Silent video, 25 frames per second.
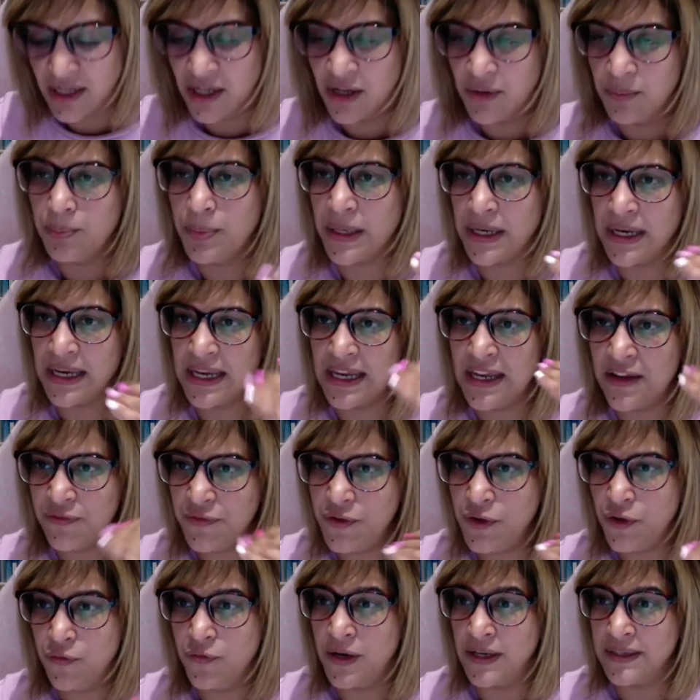But if
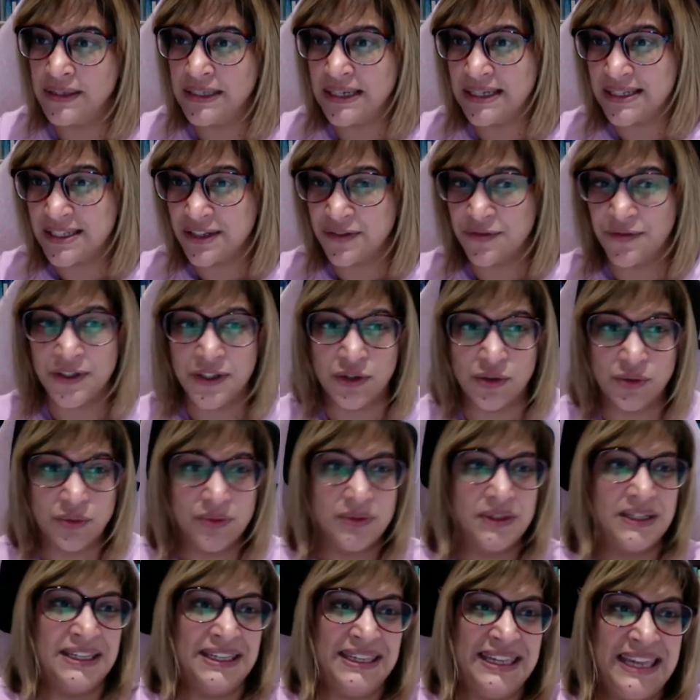you find that
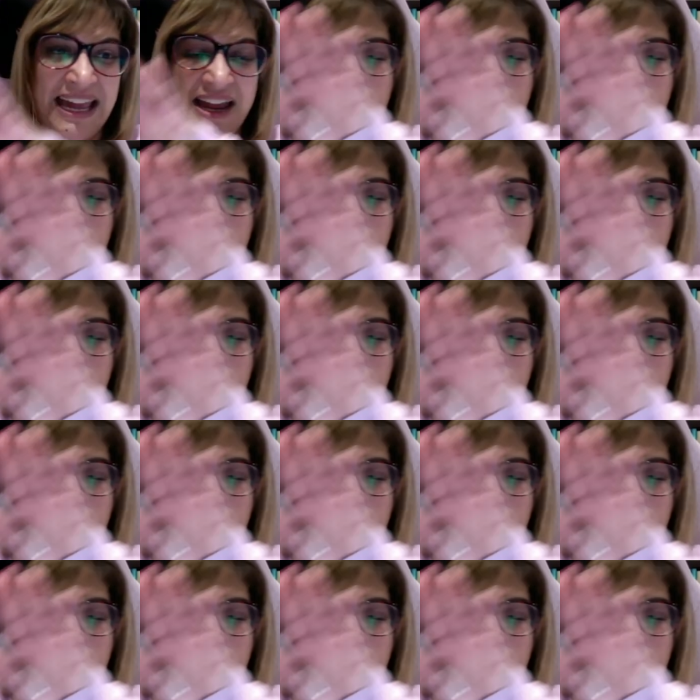difficult, get